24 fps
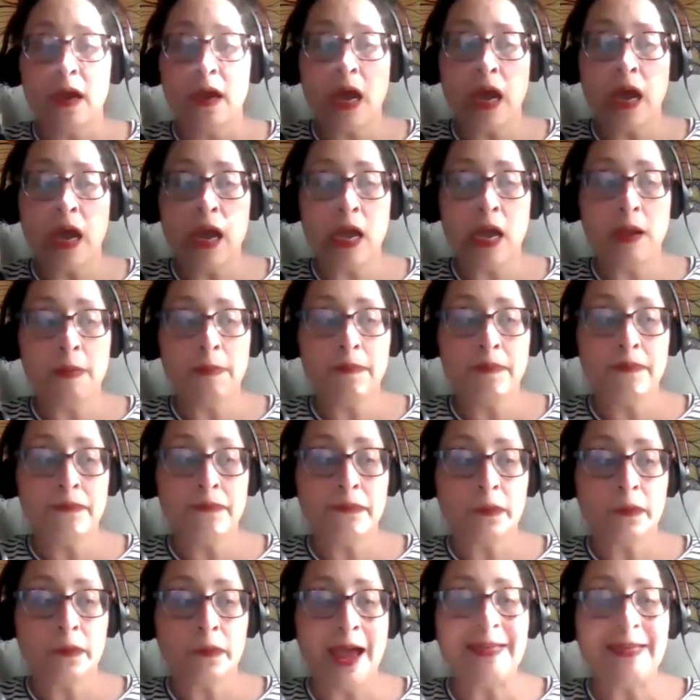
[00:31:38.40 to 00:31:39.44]

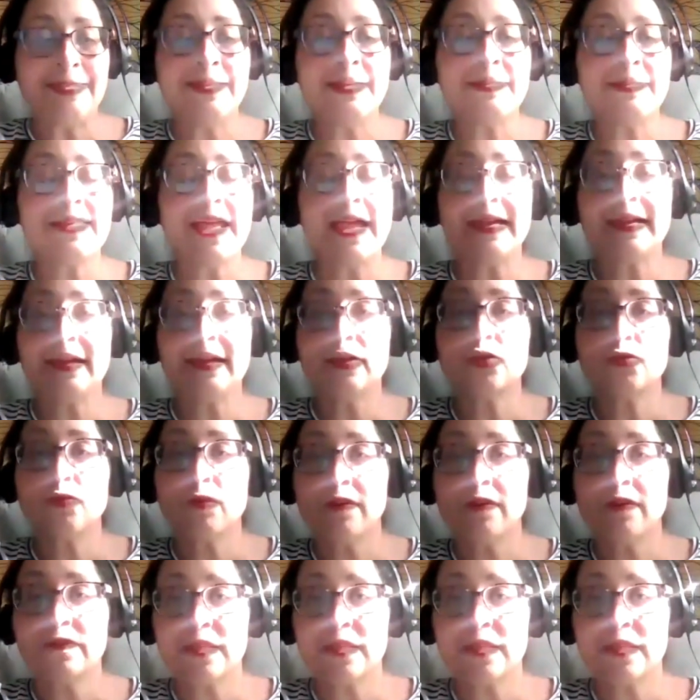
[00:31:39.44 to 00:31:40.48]
I think that gets
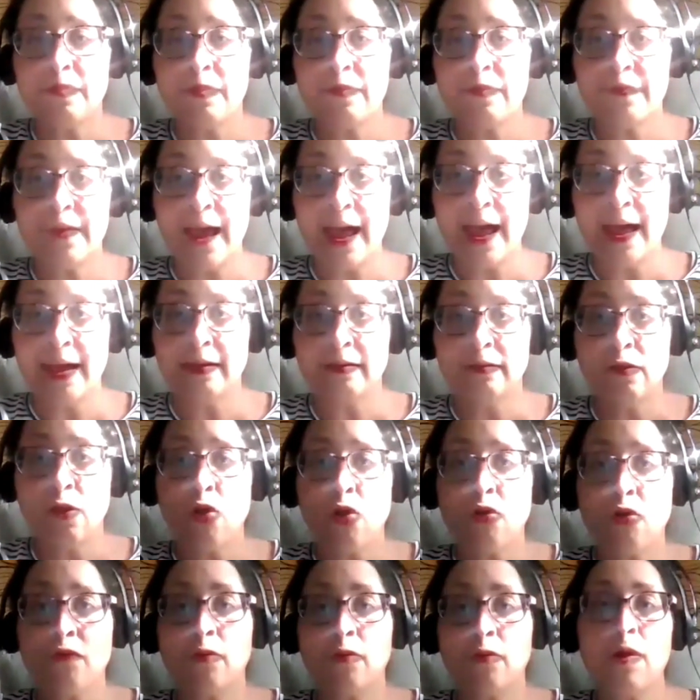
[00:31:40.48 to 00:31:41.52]
rid of some of that
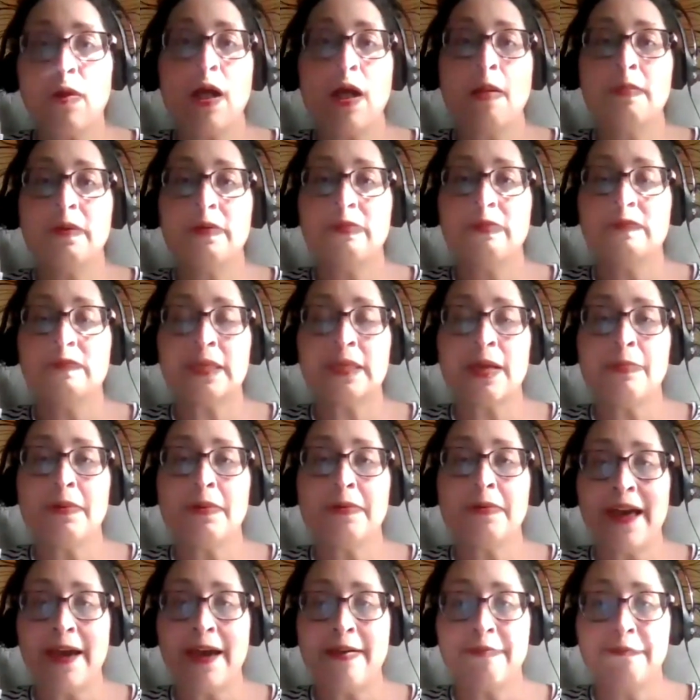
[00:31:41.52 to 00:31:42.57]
overwhelm and some
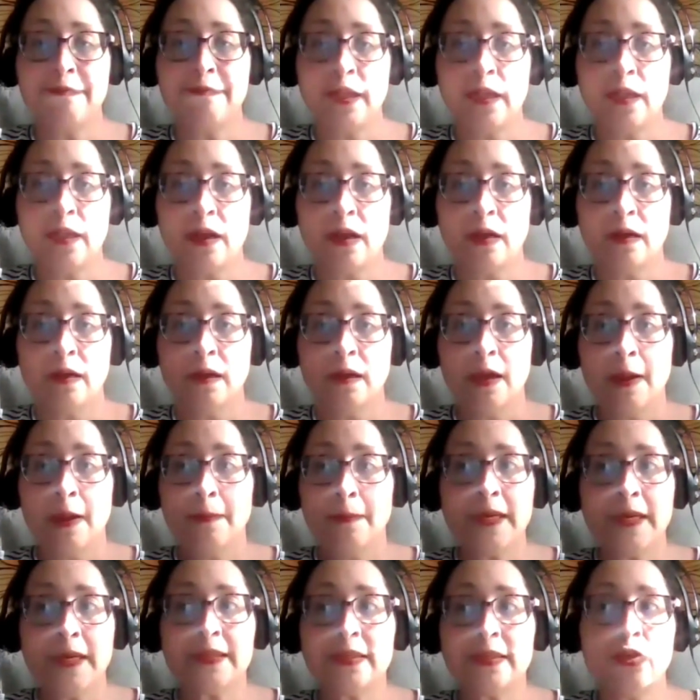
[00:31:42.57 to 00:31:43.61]
of that fear,
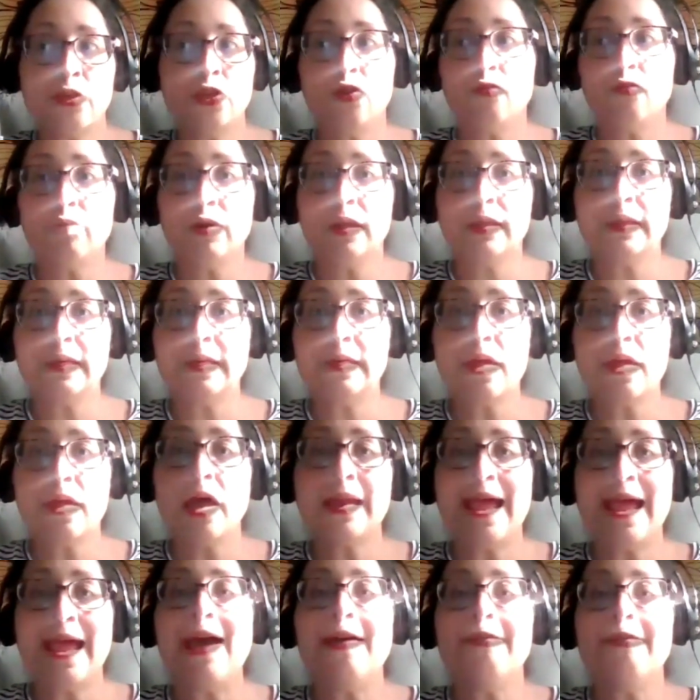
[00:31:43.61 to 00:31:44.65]
because then you're really
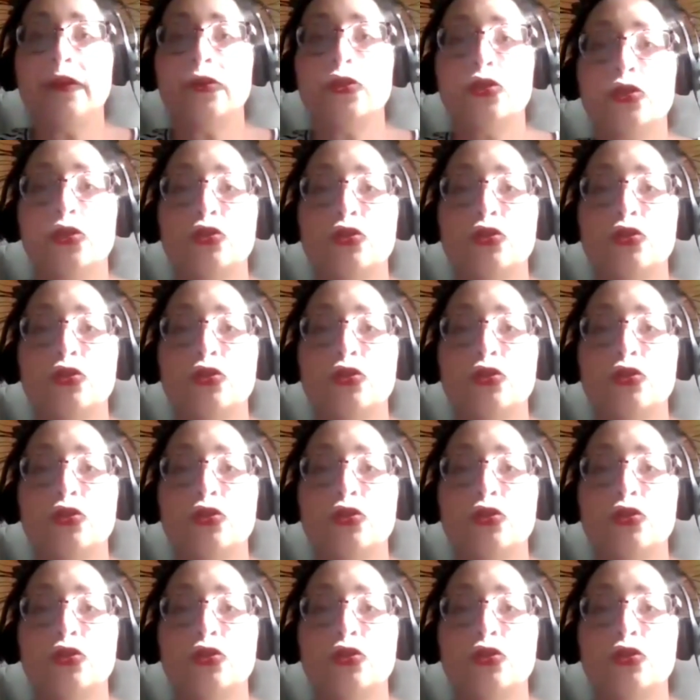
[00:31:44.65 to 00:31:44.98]
not having to